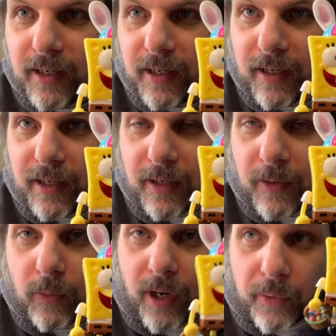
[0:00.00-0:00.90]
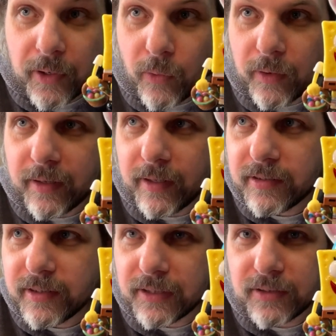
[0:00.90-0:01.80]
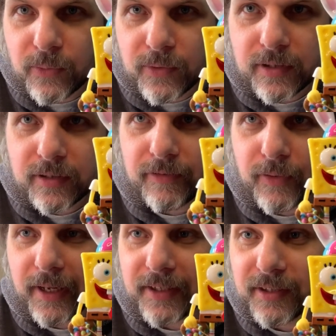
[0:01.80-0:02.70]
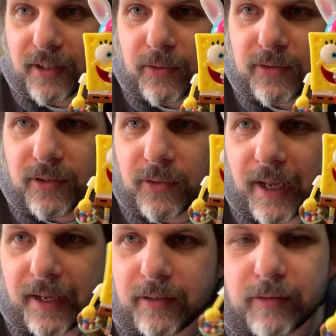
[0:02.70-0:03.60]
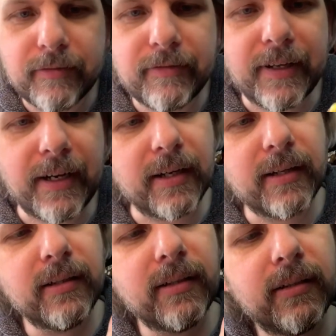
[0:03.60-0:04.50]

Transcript: When I recorded this, Easter was just a few days ago, so kind of fitting.